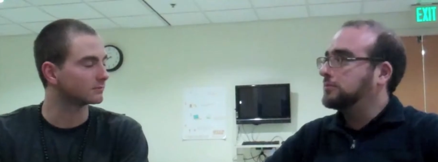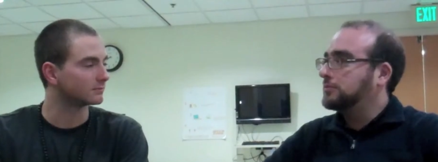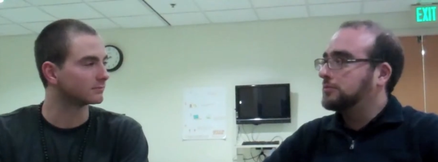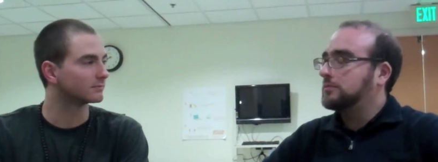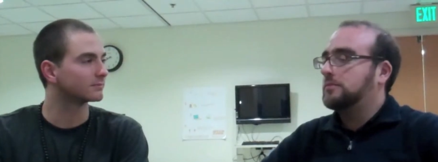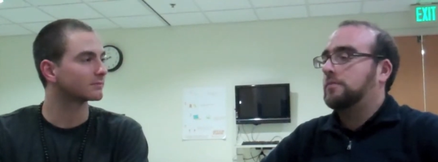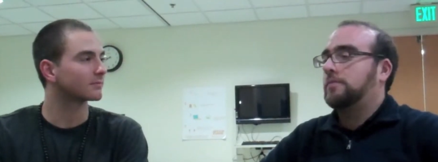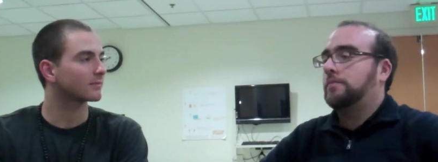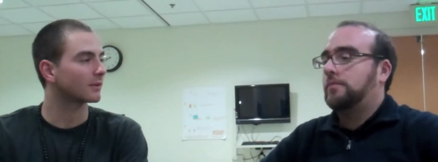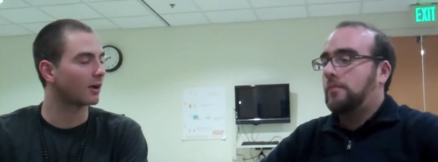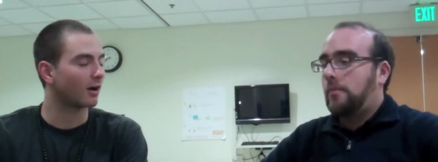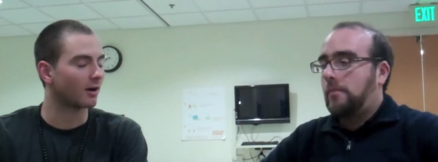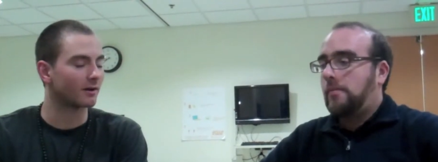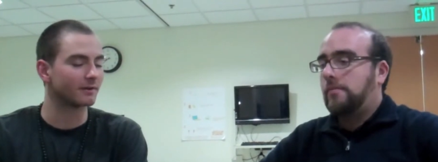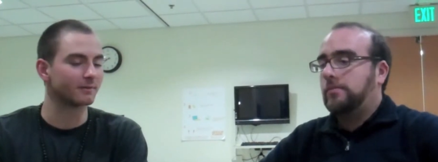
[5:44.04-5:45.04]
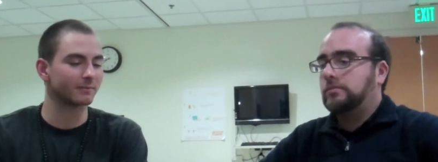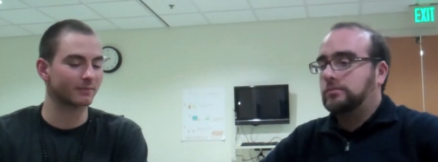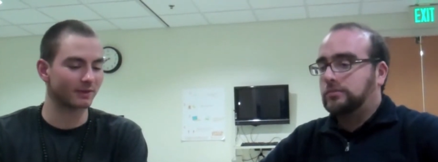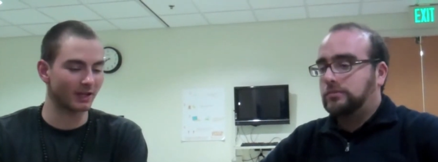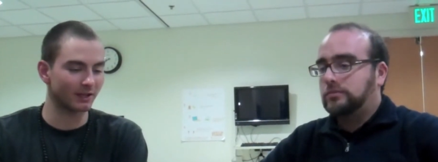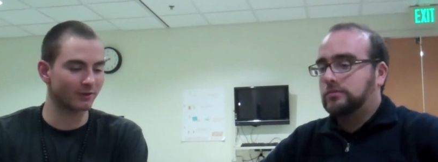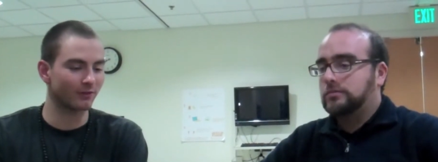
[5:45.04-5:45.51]
Speaker 1: Mm-hmm. All right.
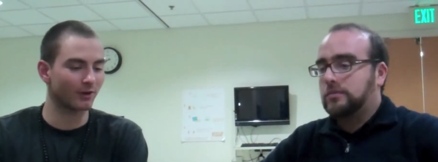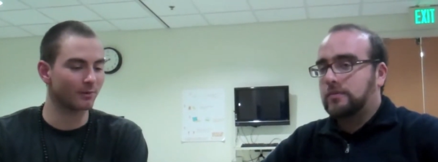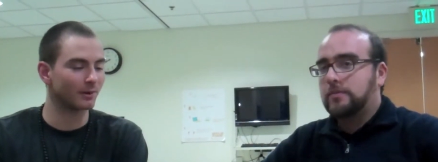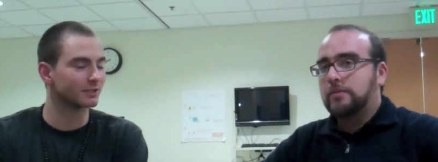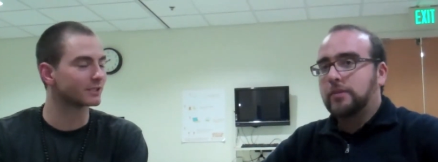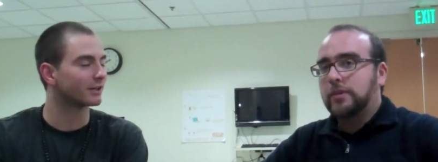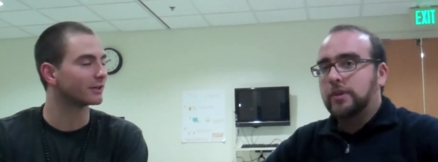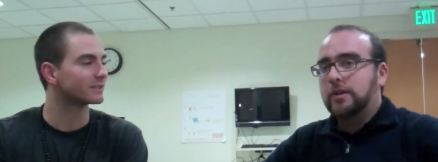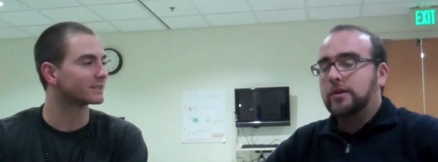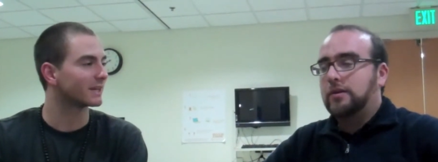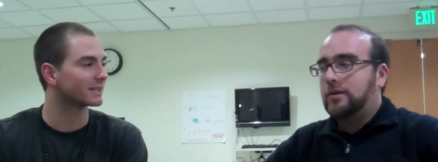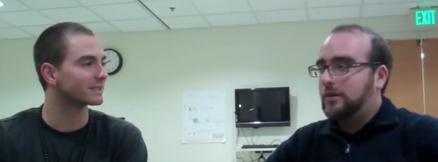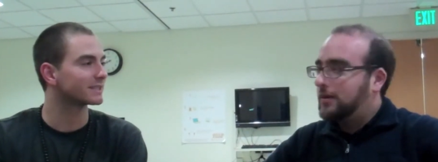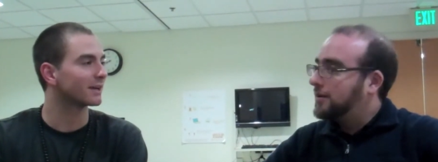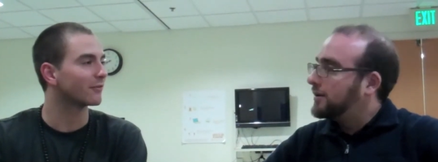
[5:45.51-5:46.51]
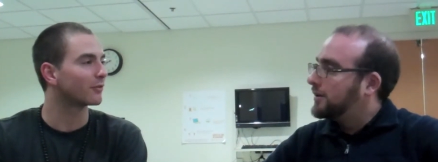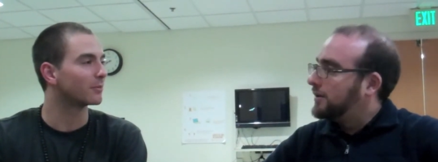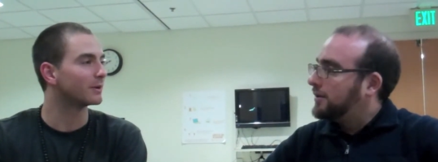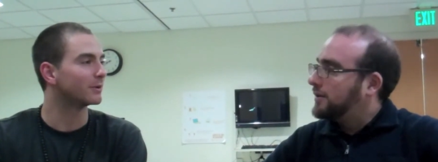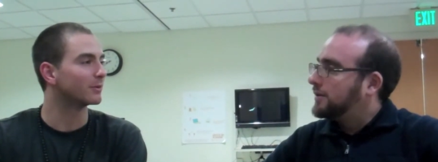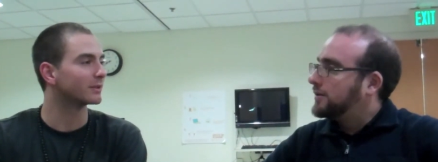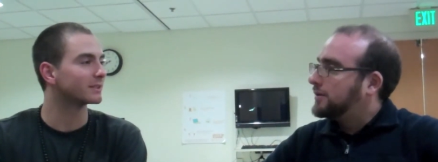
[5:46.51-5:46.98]
Thank you very much, Harris. Thanks again for
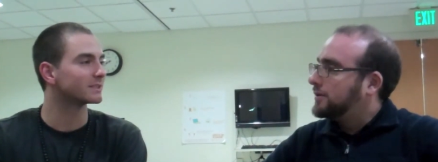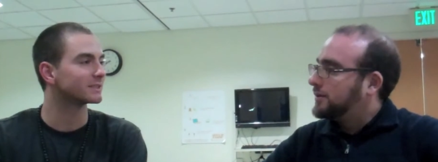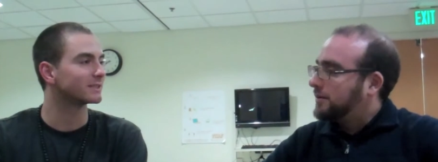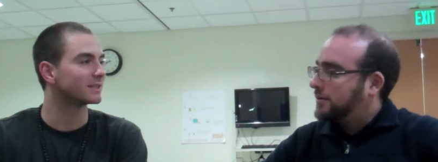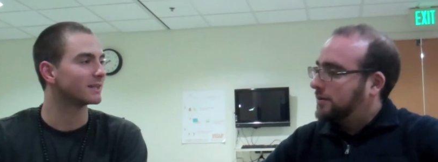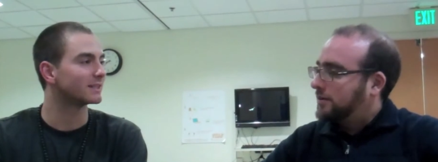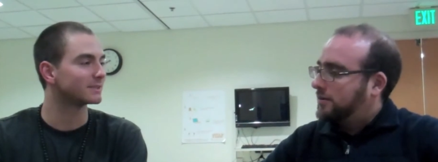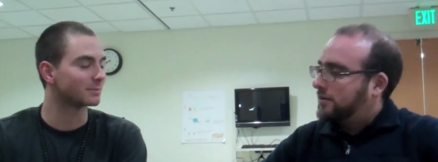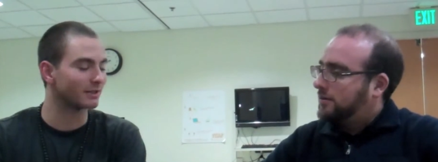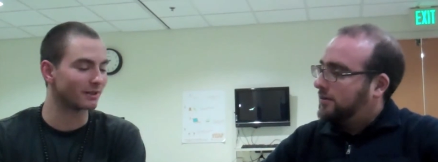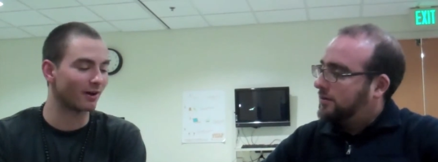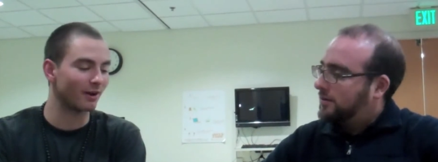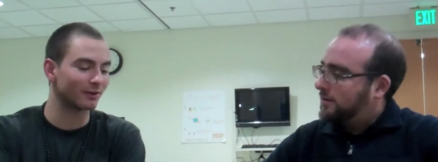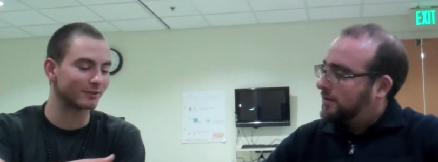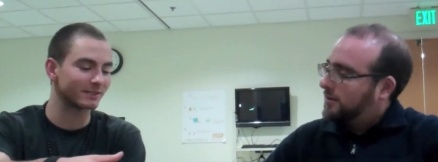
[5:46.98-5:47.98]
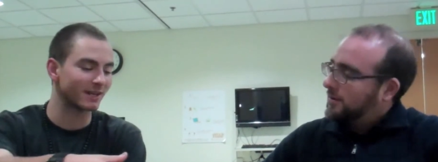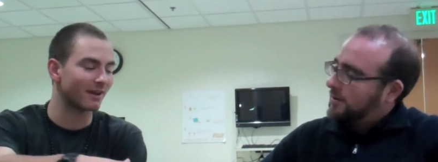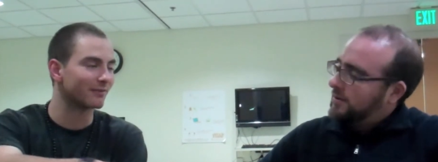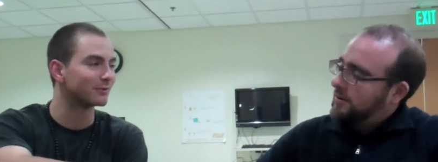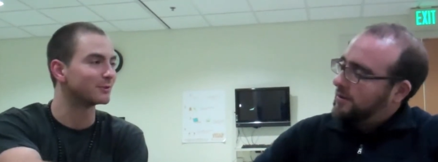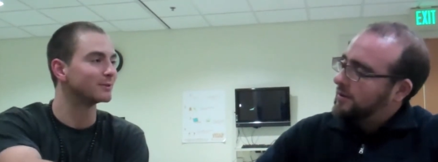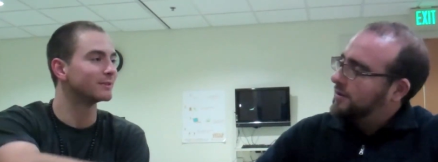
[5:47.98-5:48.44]
being with us today. It's been an honor to
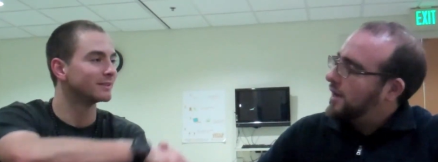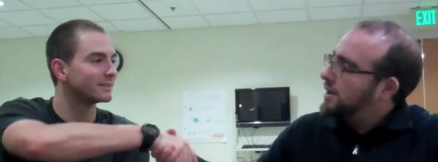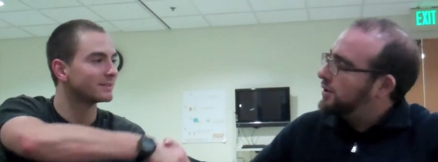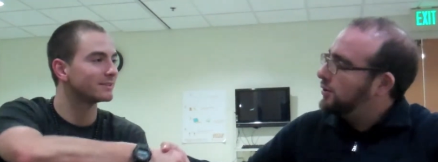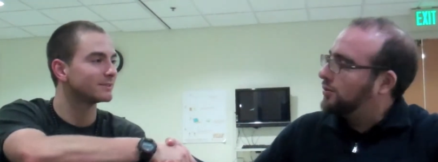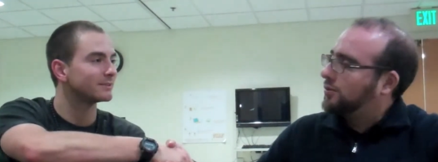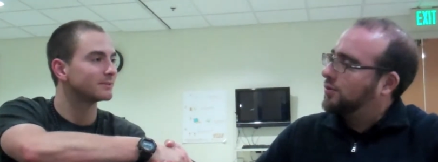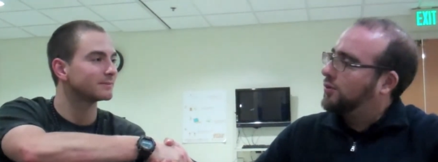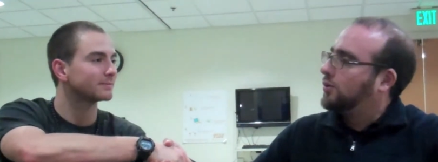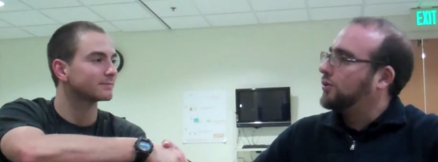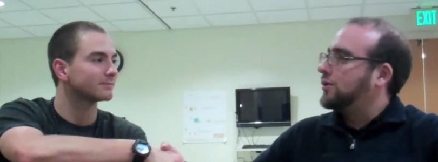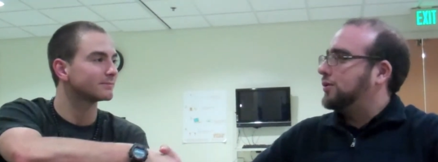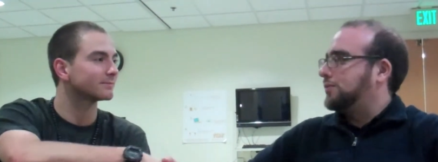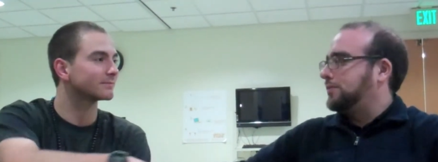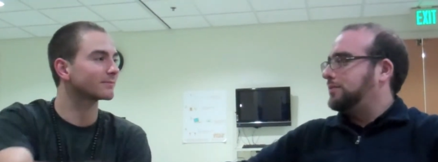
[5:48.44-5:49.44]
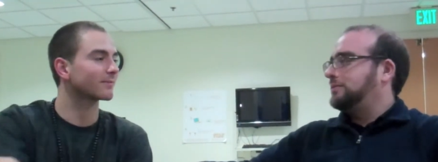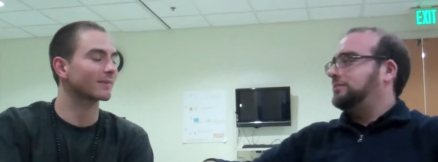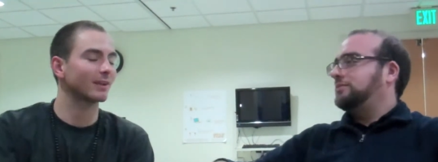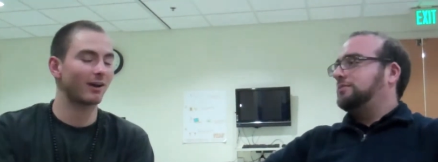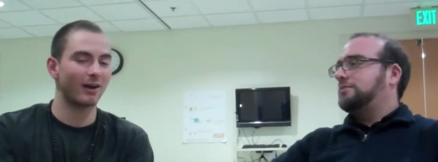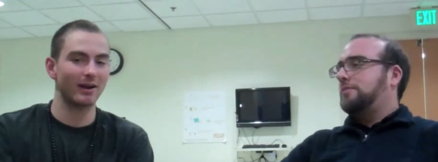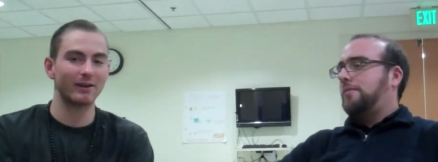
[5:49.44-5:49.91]
have you. Thank you. Uhuru.
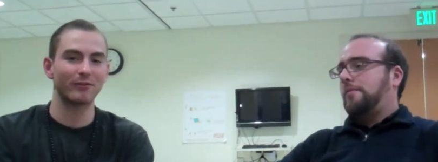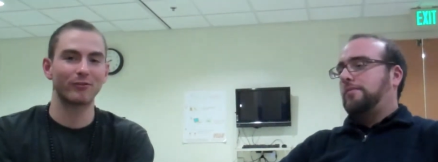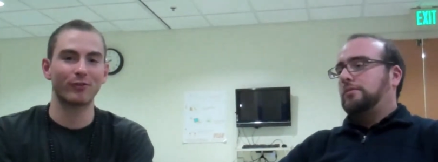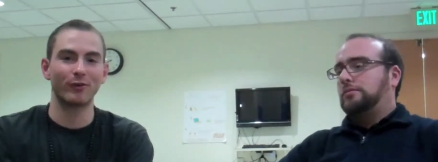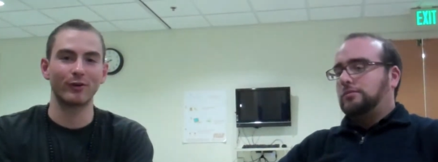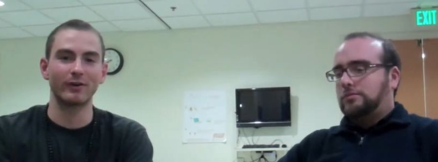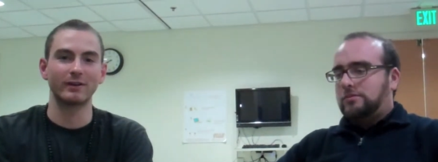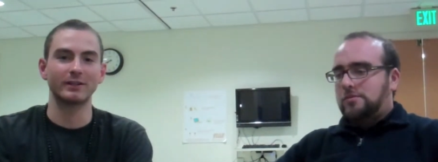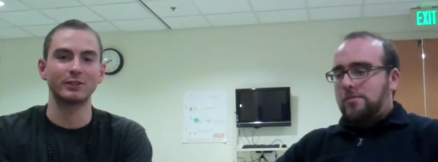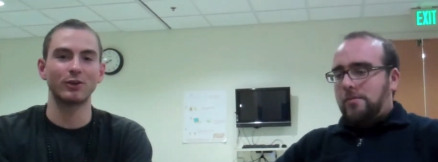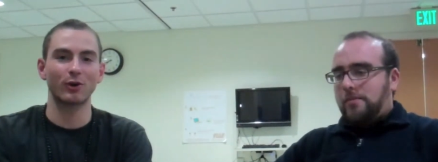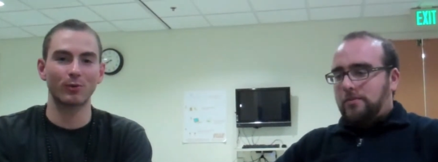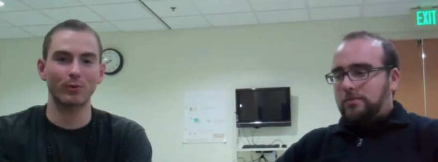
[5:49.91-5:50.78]
All right, for Your